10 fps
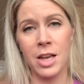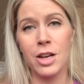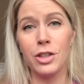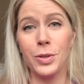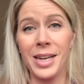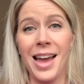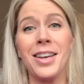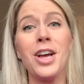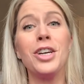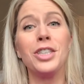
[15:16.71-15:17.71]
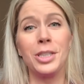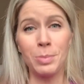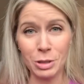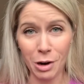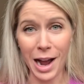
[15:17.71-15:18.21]
So again,
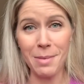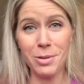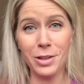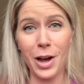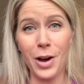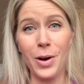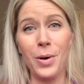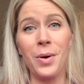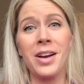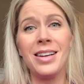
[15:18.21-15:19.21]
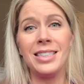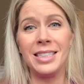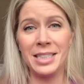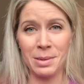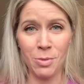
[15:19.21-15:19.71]
subscribe below to
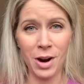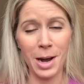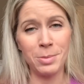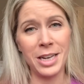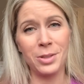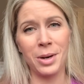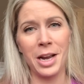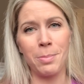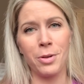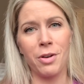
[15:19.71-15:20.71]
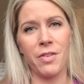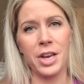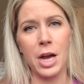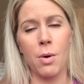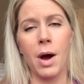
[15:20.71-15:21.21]
see more updates when I upload a
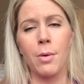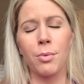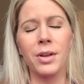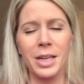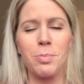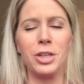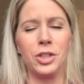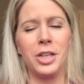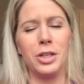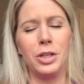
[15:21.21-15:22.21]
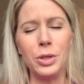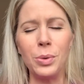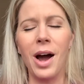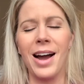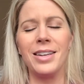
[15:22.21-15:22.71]
video. I really appreciate you
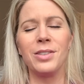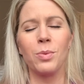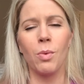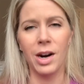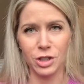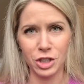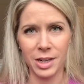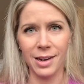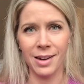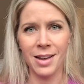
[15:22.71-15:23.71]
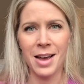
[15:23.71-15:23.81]
guys watching.